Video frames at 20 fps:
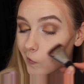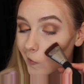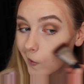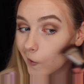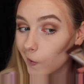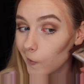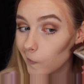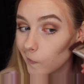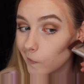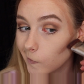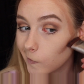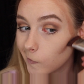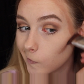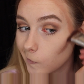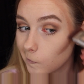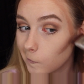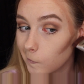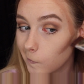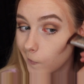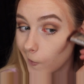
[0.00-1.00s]
Now
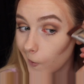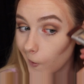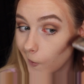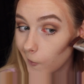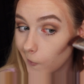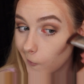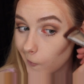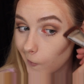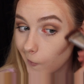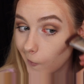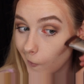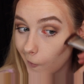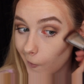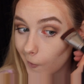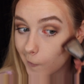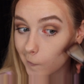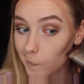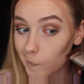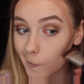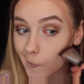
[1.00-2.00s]
just blend it
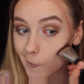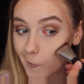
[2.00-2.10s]
up.